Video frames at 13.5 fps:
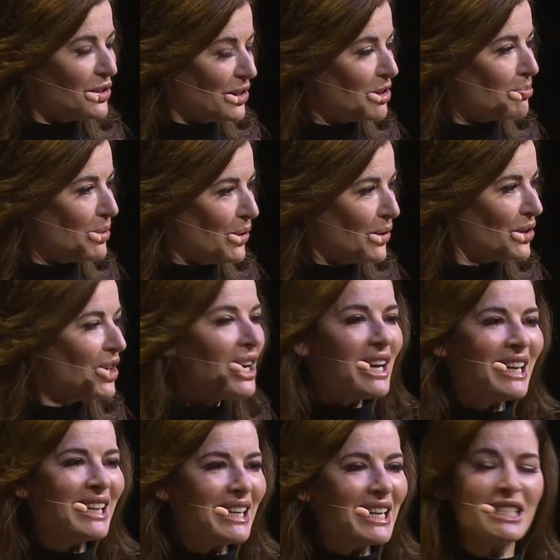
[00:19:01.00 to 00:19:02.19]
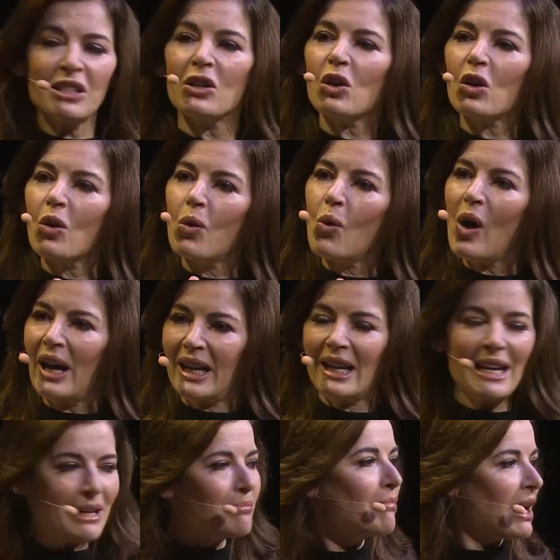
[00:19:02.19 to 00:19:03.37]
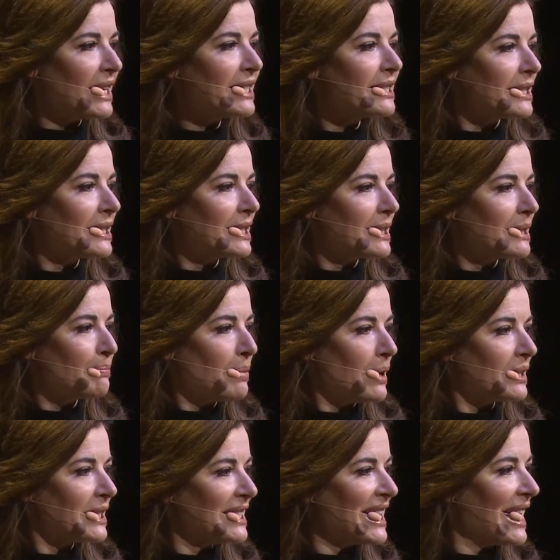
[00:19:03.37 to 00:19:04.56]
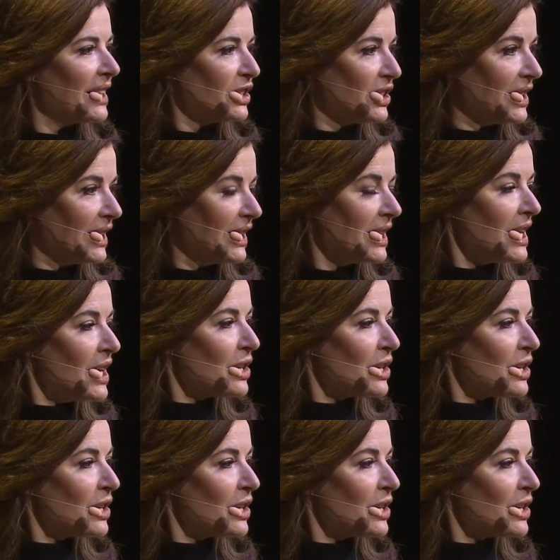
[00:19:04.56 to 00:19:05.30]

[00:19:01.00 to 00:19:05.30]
doing a book, it isn't quite in my personality